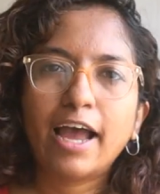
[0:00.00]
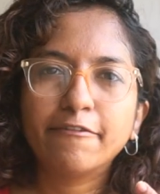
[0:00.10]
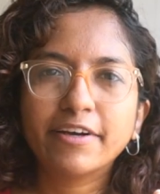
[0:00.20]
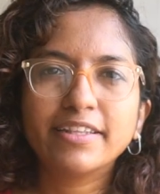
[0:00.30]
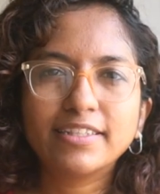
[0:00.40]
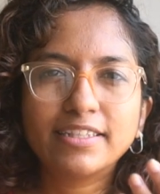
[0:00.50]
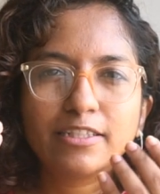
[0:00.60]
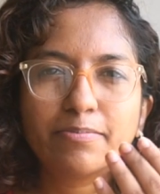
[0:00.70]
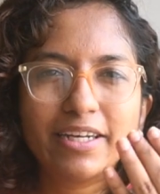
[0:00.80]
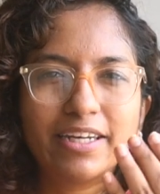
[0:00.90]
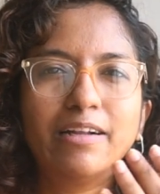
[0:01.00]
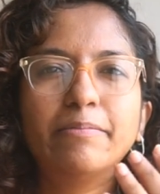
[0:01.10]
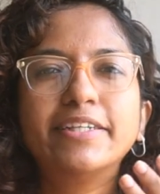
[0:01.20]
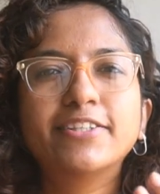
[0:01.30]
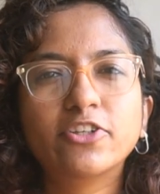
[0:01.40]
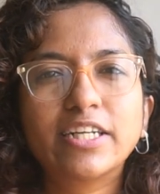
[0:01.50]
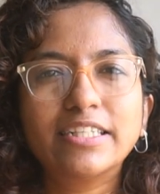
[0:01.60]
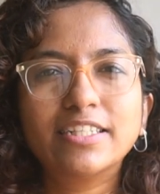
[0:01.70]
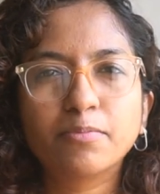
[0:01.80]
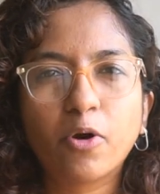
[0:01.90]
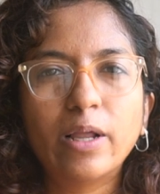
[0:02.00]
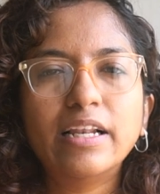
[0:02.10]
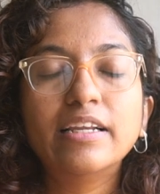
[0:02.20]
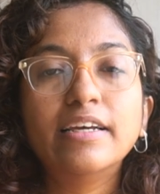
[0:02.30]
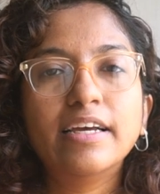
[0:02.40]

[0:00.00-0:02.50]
I find that since my nail beds are really small,